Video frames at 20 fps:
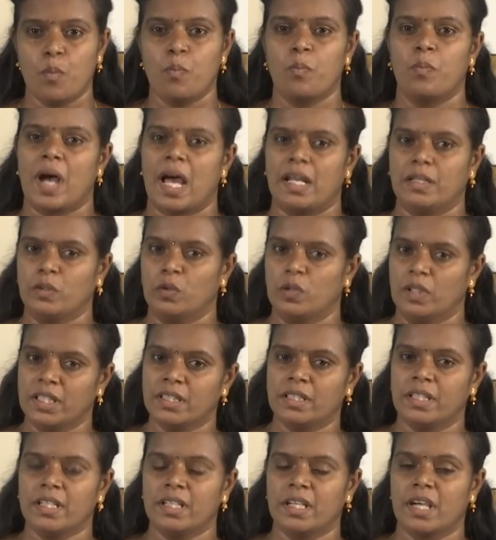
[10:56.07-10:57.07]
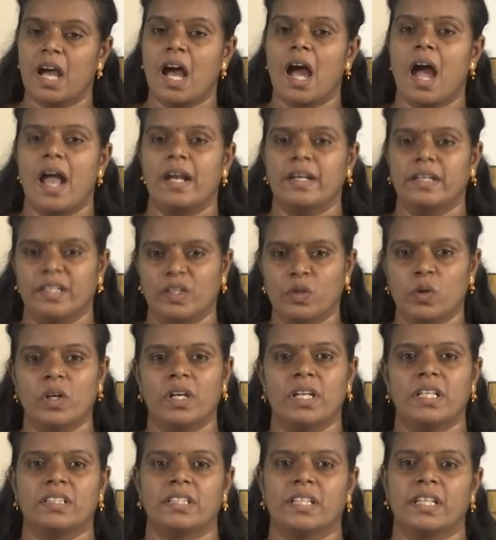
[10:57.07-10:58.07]
Paleolithic and
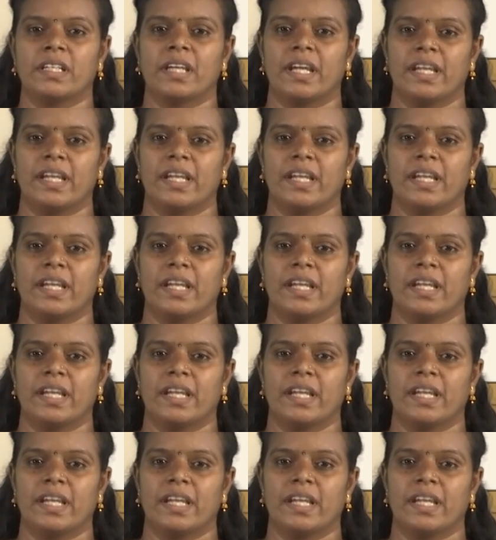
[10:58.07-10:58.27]
Neolithic